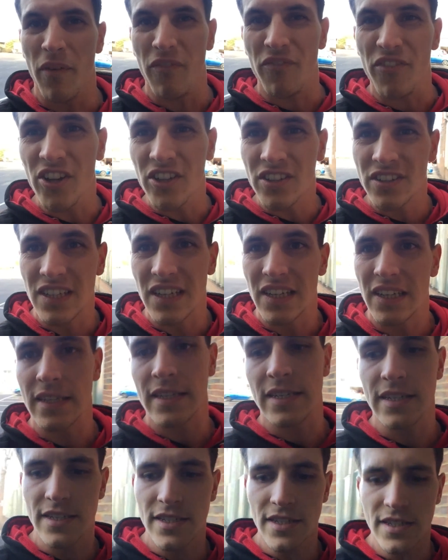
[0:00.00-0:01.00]
But first,
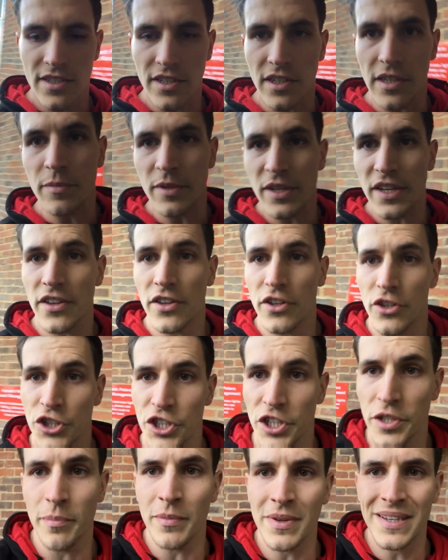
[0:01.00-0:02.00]
it's time to hit the
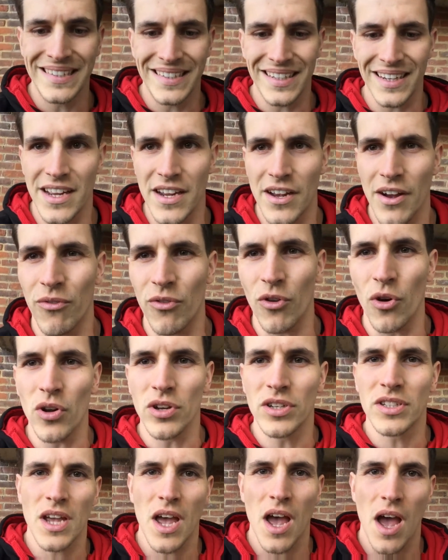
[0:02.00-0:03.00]
gym. Today I've
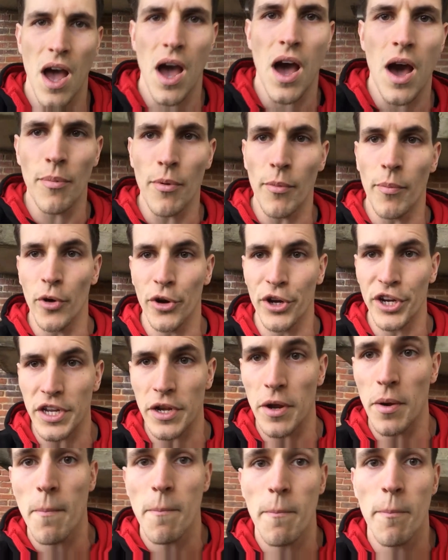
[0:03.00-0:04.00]
got upper
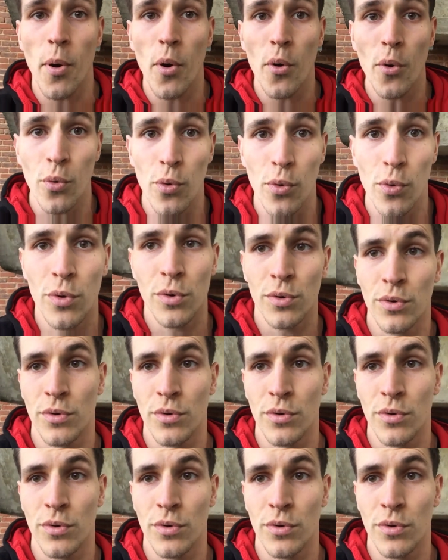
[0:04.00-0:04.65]
body pull.